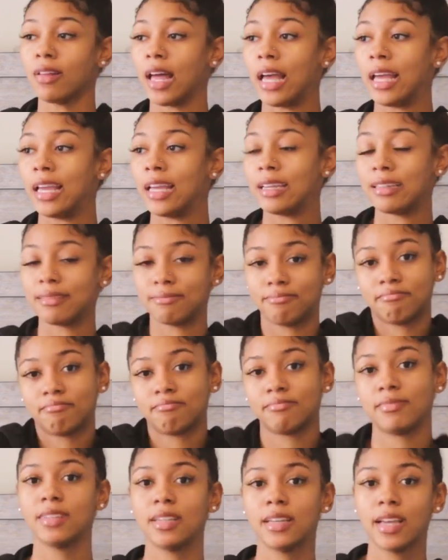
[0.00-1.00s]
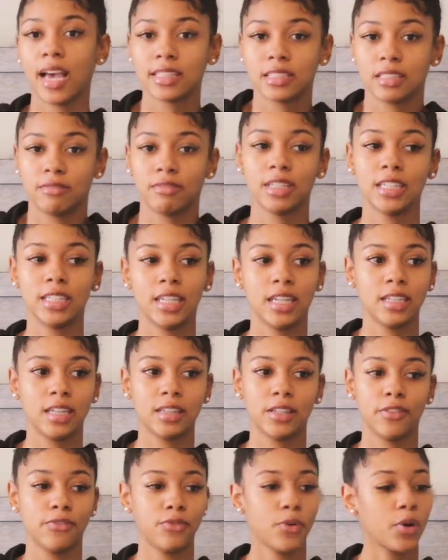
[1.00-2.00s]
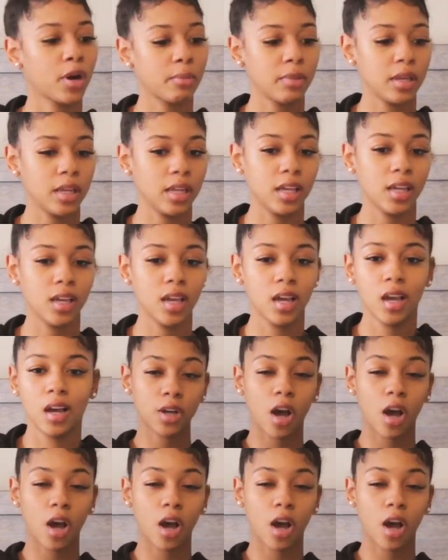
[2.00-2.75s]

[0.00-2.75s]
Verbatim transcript: Like, it hasn't really done nothing for me.